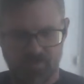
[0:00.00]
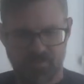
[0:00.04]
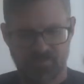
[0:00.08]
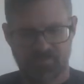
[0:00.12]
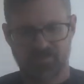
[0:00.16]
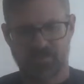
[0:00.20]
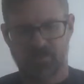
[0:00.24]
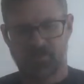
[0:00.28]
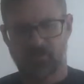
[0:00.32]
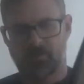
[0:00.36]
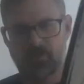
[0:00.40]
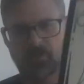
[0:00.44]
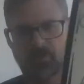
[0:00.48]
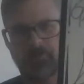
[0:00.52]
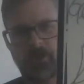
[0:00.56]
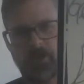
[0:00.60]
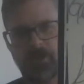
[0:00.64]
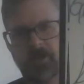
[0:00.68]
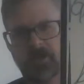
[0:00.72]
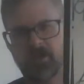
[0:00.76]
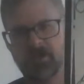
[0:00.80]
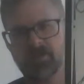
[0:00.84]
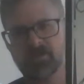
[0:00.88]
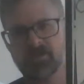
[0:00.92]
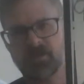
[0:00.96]
Second
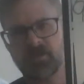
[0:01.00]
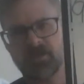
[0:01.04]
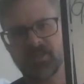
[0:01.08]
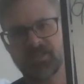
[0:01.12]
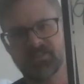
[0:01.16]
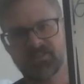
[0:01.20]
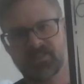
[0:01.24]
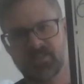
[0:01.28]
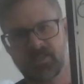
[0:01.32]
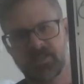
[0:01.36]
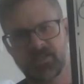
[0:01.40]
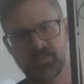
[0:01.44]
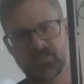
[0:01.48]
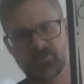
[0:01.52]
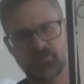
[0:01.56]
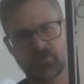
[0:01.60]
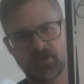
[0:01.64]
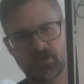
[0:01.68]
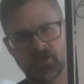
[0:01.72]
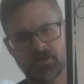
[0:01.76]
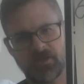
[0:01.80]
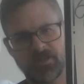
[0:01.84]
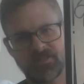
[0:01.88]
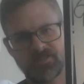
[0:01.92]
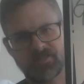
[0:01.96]
communication line setting,
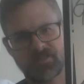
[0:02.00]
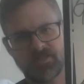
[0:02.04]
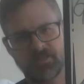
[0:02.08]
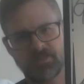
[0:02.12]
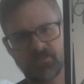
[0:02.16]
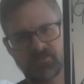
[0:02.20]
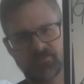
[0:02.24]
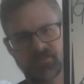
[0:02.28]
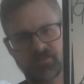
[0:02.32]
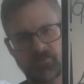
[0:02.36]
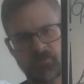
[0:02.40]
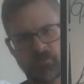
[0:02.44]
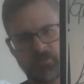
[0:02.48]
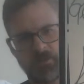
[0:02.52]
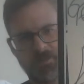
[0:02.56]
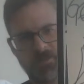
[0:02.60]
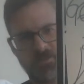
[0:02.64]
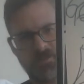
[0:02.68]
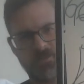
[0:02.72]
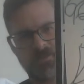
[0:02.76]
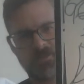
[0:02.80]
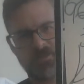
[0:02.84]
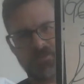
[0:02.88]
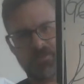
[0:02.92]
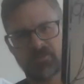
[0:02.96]
direct line signals, and
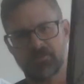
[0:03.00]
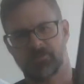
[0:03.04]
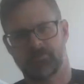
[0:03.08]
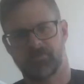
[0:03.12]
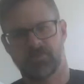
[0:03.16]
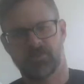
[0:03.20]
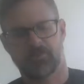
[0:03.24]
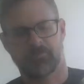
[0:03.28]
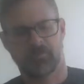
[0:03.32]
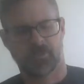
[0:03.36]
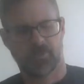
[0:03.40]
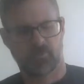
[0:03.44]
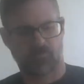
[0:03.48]
location system. Done by